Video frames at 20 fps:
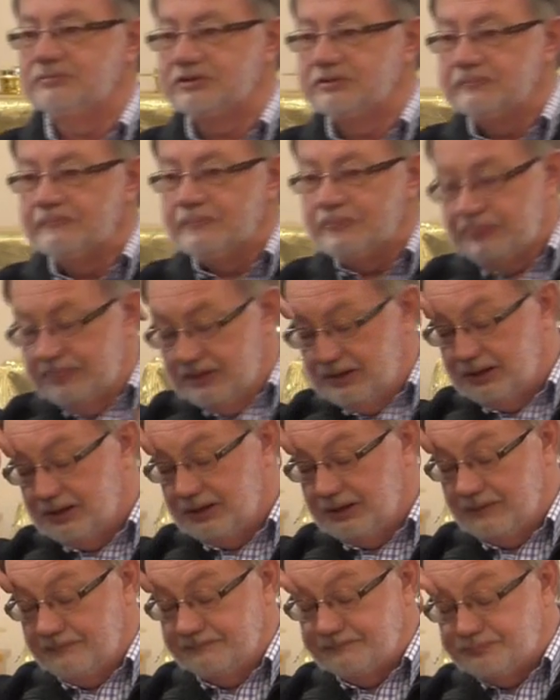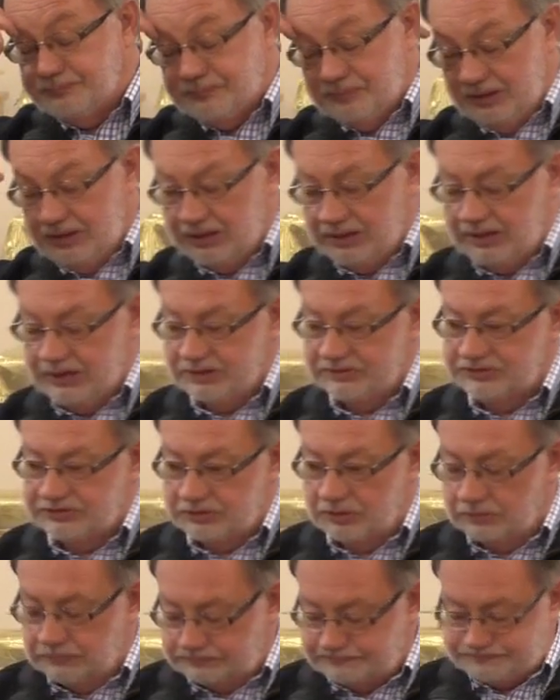but um, uh,
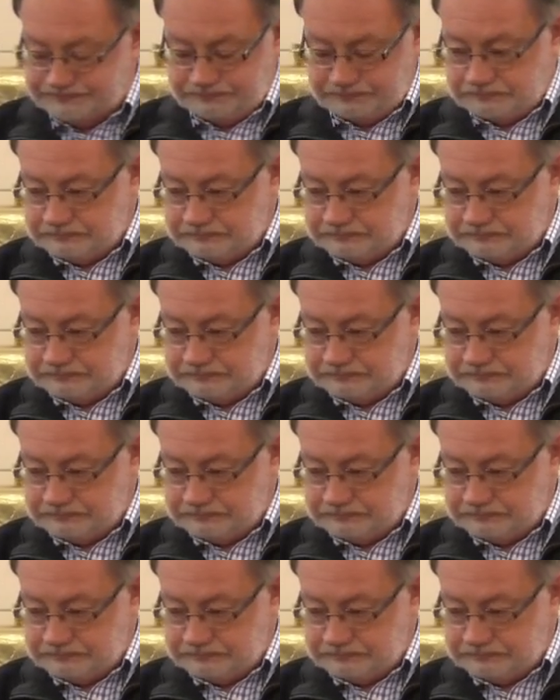so